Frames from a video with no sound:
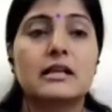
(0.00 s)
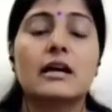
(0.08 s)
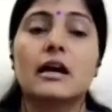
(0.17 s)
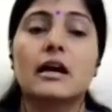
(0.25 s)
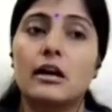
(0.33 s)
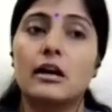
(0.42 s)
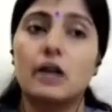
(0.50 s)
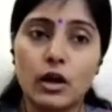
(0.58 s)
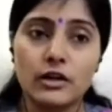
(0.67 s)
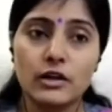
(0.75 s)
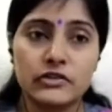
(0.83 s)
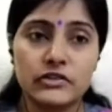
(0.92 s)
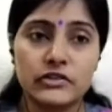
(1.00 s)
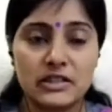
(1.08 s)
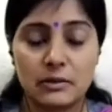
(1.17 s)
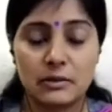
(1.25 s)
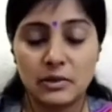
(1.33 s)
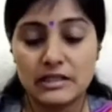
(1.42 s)
a lot of steps
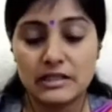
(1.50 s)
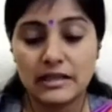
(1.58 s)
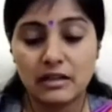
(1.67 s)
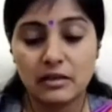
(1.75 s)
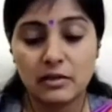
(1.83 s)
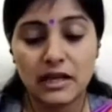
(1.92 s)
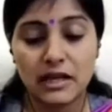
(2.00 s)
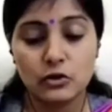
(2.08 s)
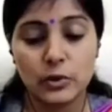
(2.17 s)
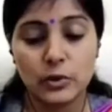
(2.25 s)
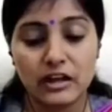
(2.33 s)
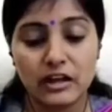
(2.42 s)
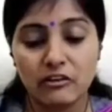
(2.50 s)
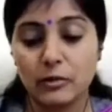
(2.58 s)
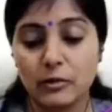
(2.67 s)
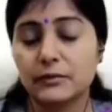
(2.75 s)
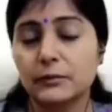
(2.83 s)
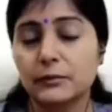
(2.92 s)
are being taken by the UP government.
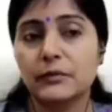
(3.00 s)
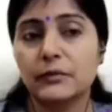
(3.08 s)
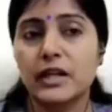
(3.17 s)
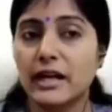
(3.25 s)
And